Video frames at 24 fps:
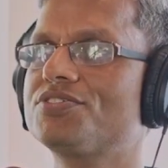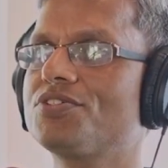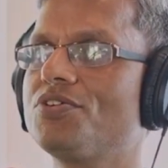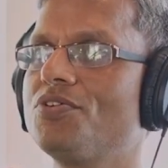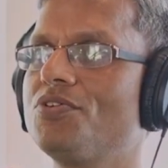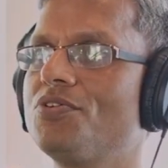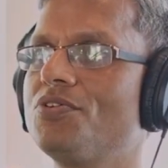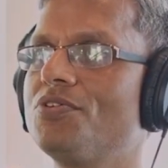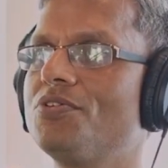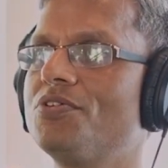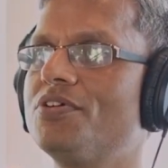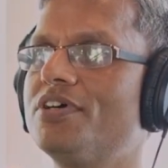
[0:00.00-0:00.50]

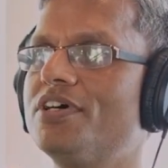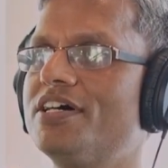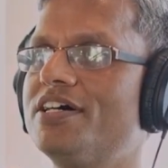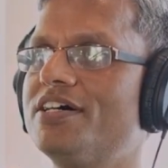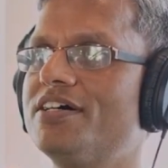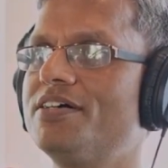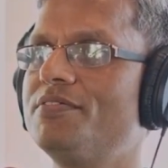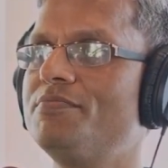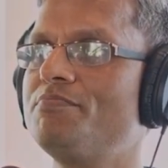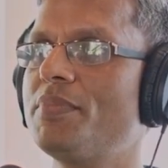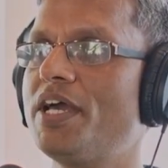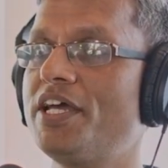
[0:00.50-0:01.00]
So,
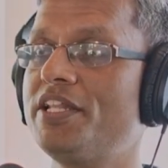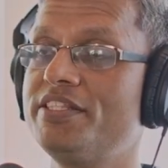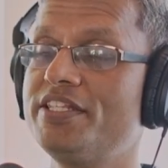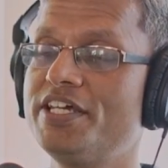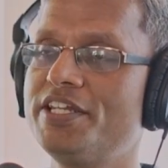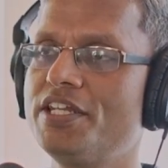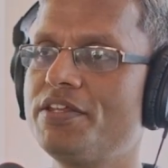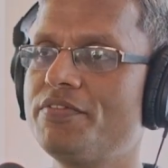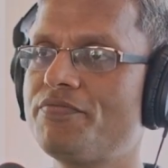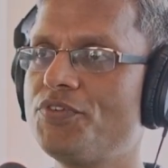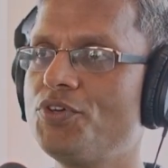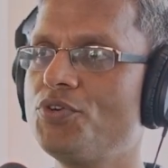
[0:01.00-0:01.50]
uh, and
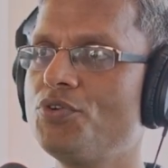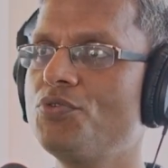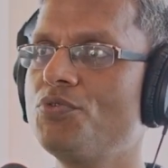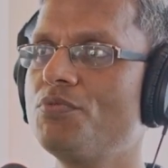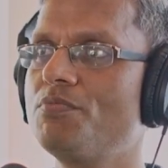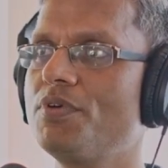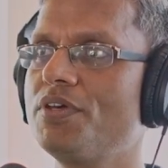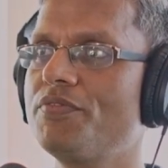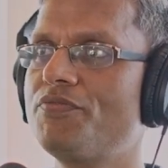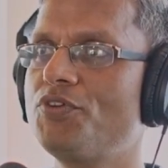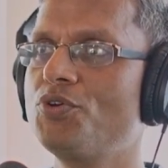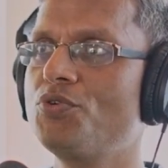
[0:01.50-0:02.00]
then if you
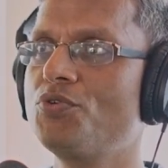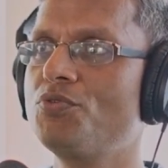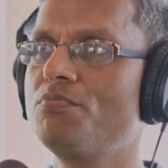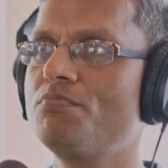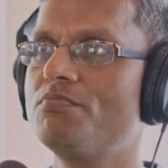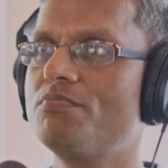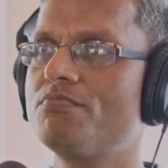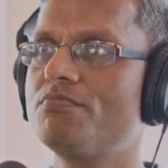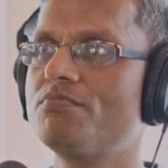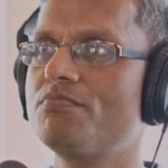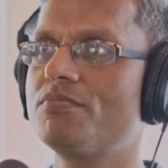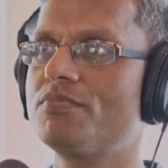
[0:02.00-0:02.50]
if you
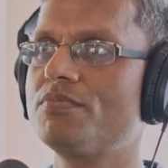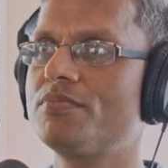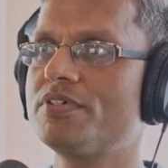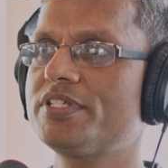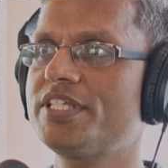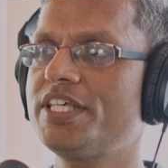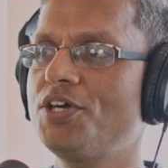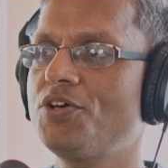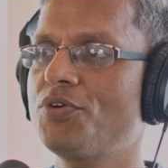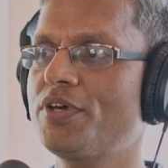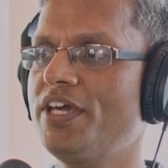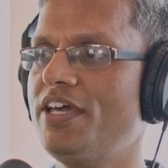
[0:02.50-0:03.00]

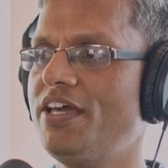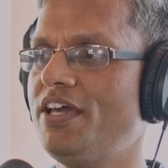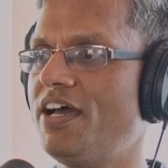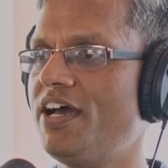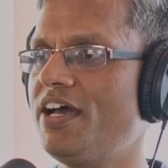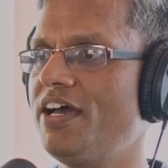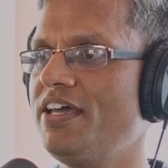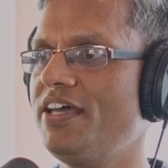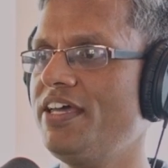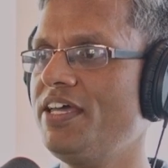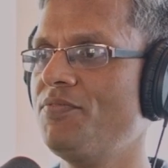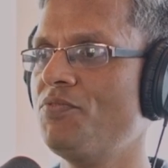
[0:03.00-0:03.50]
say, okay,
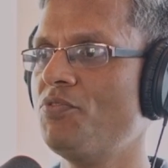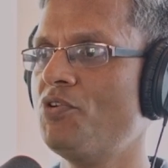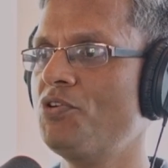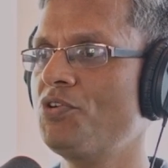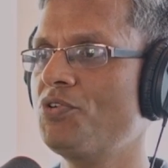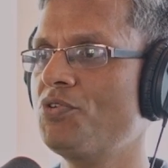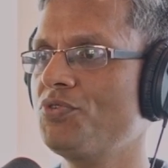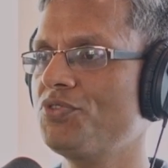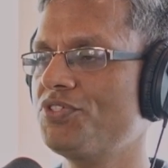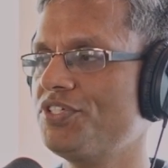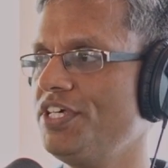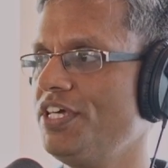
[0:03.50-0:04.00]
I
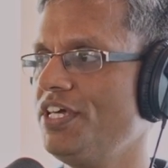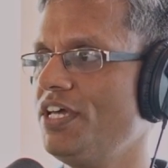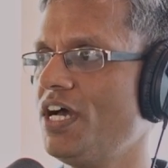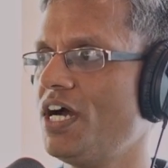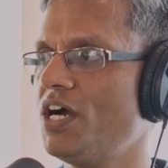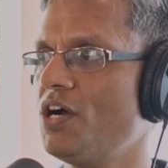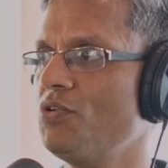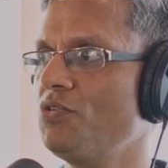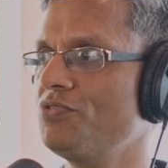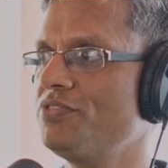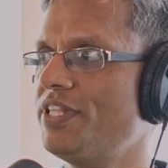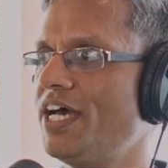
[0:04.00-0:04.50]
want to see
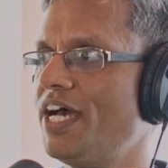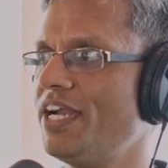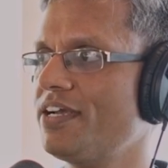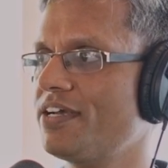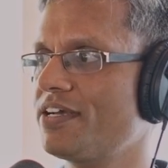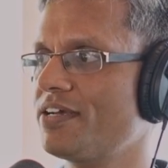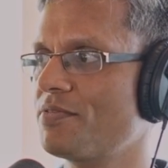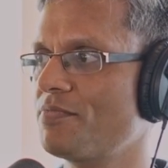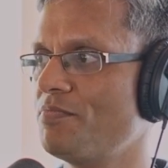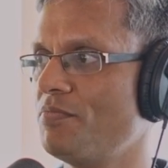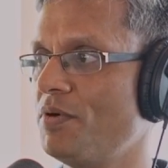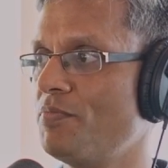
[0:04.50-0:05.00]
how that
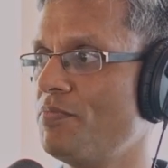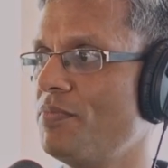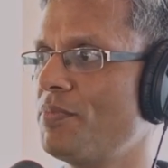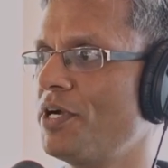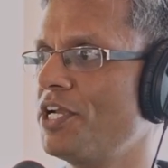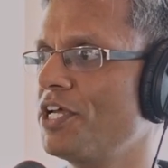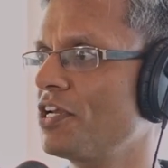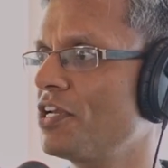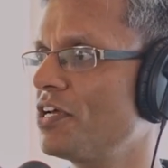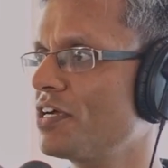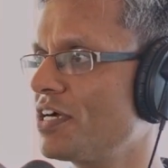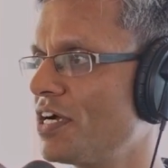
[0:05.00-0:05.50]

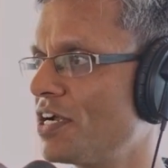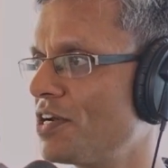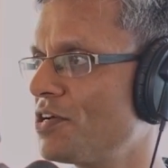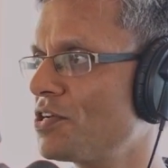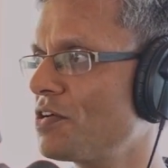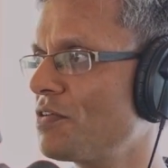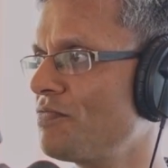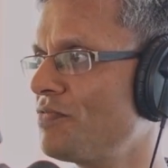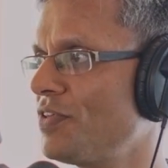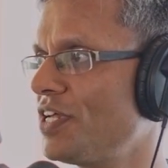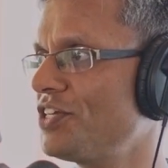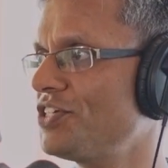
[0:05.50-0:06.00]
particular
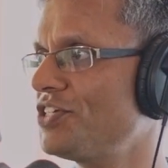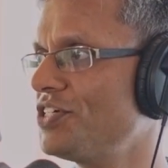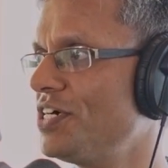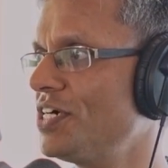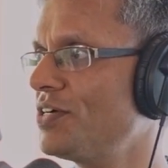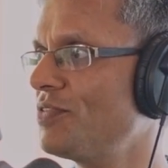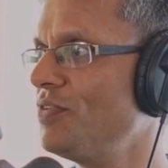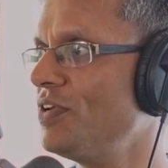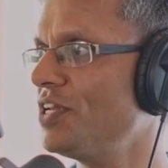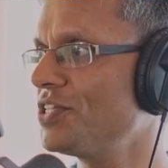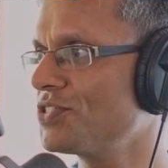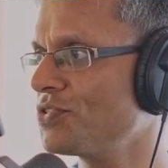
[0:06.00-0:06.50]
color of that
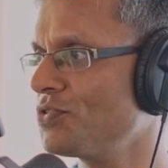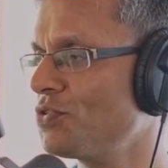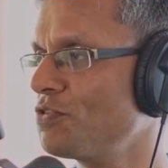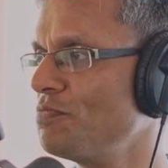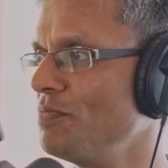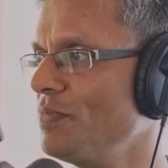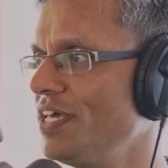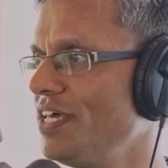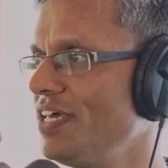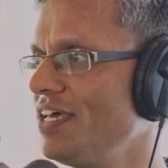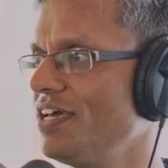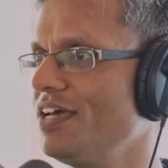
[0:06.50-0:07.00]
shirt will
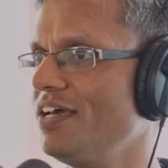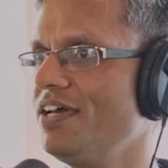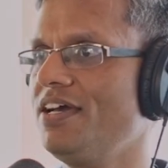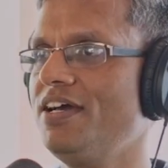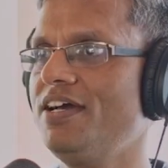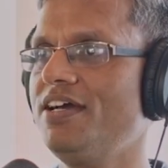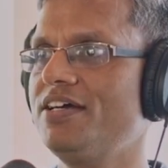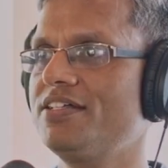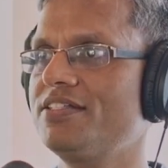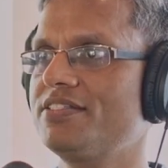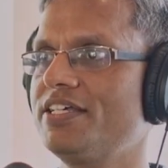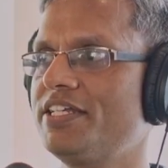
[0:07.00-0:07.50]
suit me,
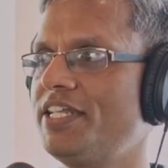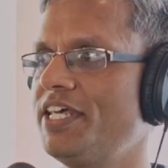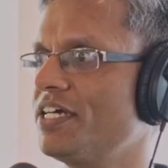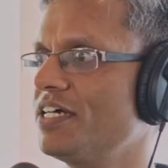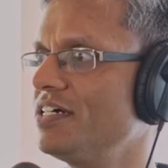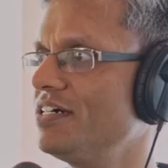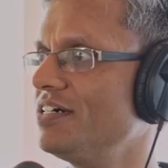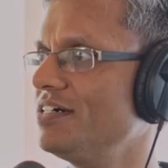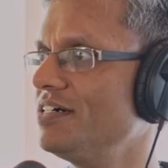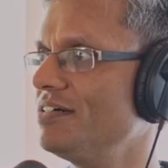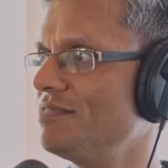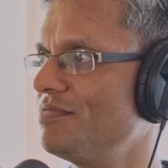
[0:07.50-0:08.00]
they
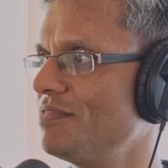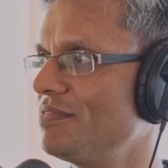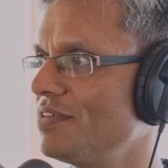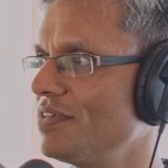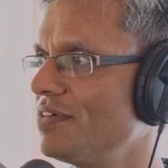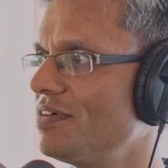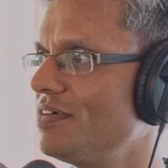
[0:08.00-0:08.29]
take a